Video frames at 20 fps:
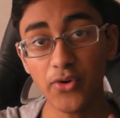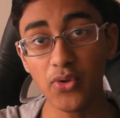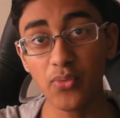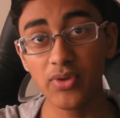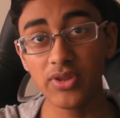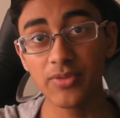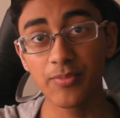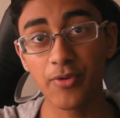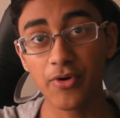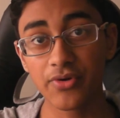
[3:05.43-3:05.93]
know
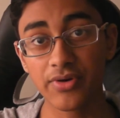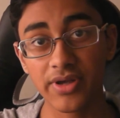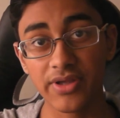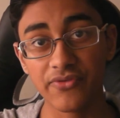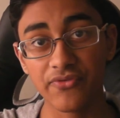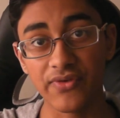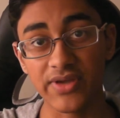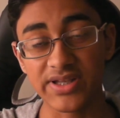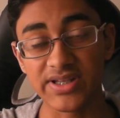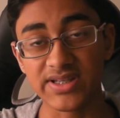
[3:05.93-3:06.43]
what the bokeh
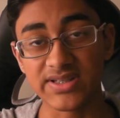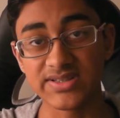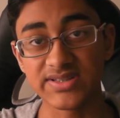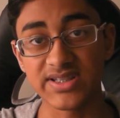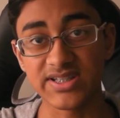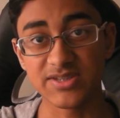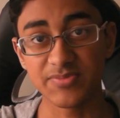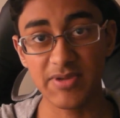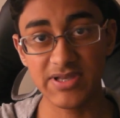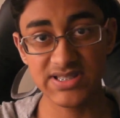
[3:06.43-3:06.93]
effect is,
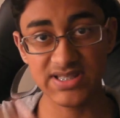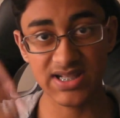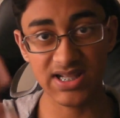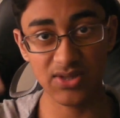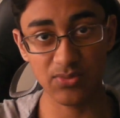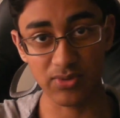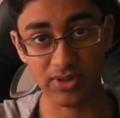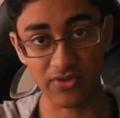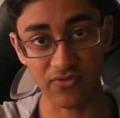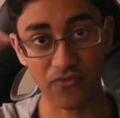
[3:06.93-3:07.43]
it's basically
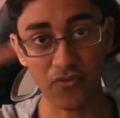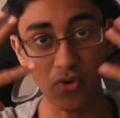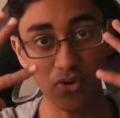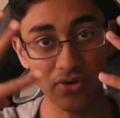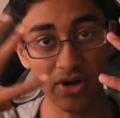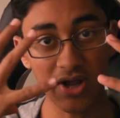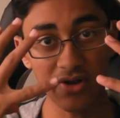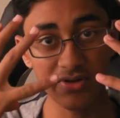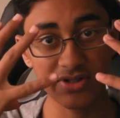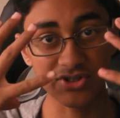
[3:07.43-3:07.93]
where the
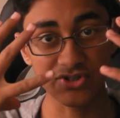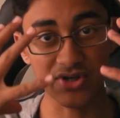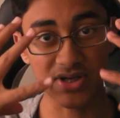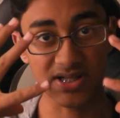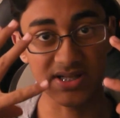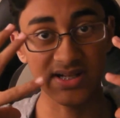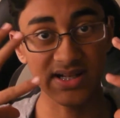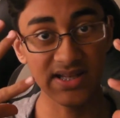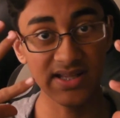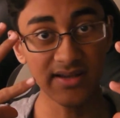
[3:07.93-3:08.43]
foreground is
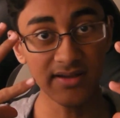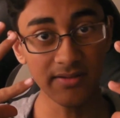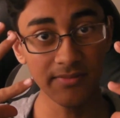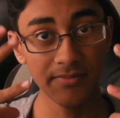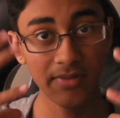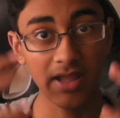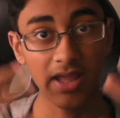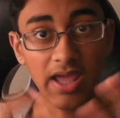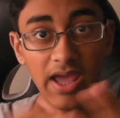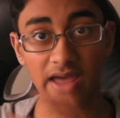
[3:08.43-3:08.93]
really clear
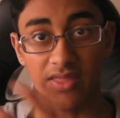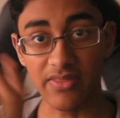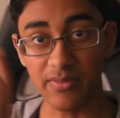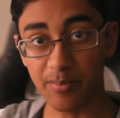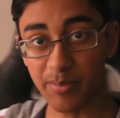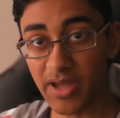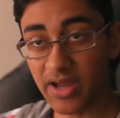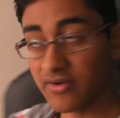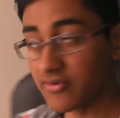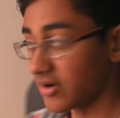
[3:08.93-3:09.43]
and the
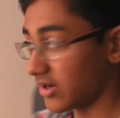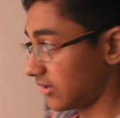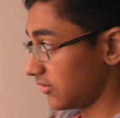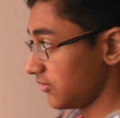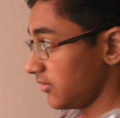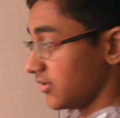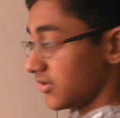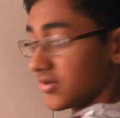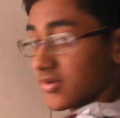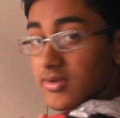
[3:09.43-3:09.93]

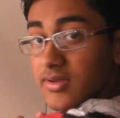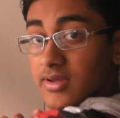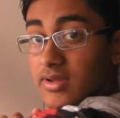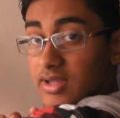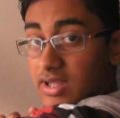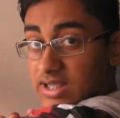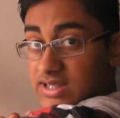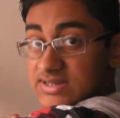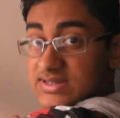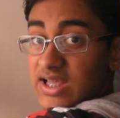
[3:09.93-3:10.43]
background
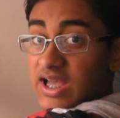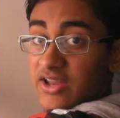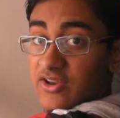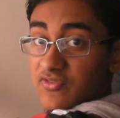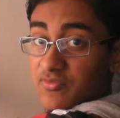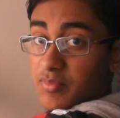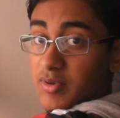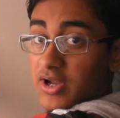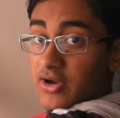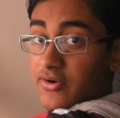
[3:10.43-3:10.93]
is kind
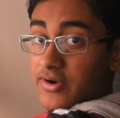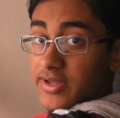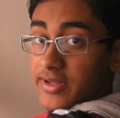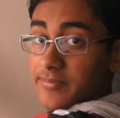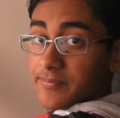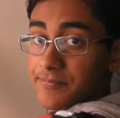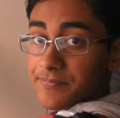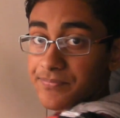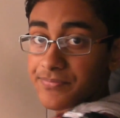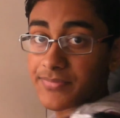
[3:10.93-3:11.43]
of blurry.
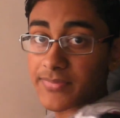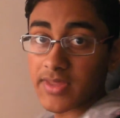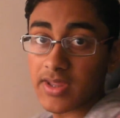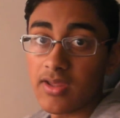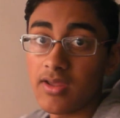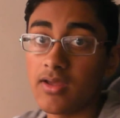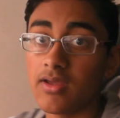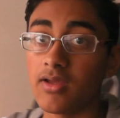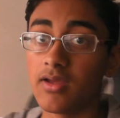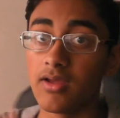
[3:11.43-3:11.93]

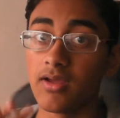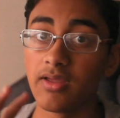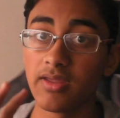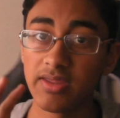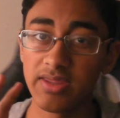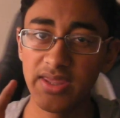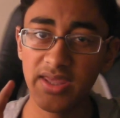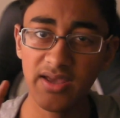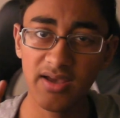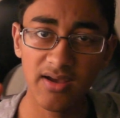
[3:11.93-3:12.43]

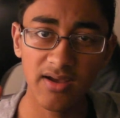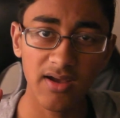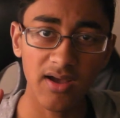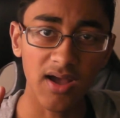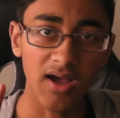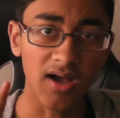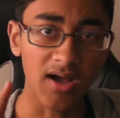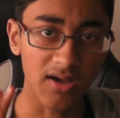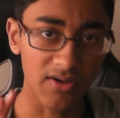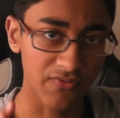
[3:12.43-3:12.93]
Here
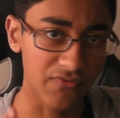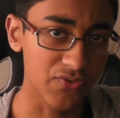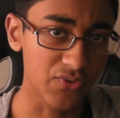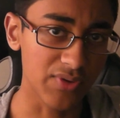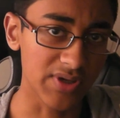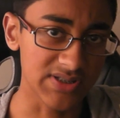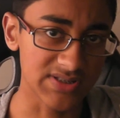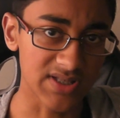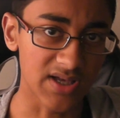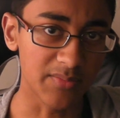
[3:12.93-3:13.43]
are a few
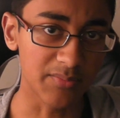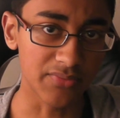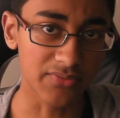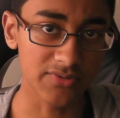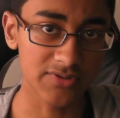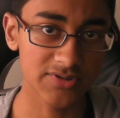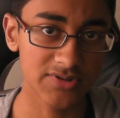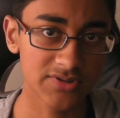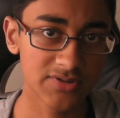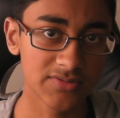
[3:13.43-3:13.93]

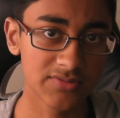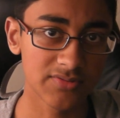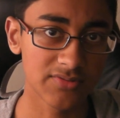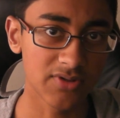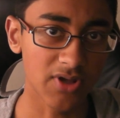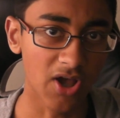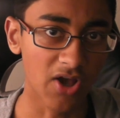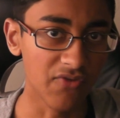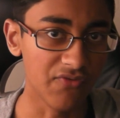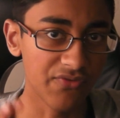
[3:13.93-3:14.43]
examples
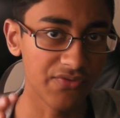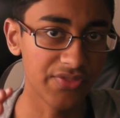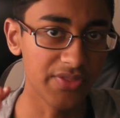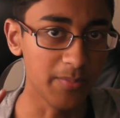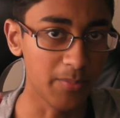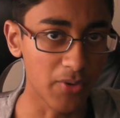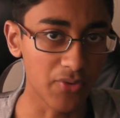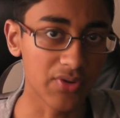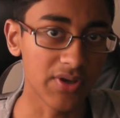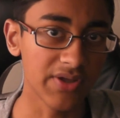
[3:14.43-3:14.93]
of the
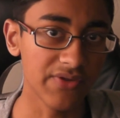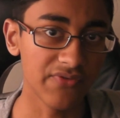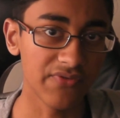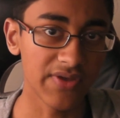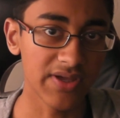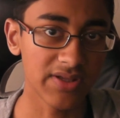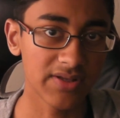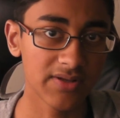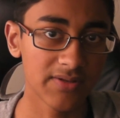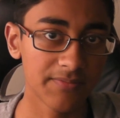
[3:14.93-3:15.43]
bokeh
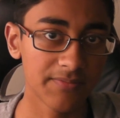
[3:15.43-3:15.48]
effect.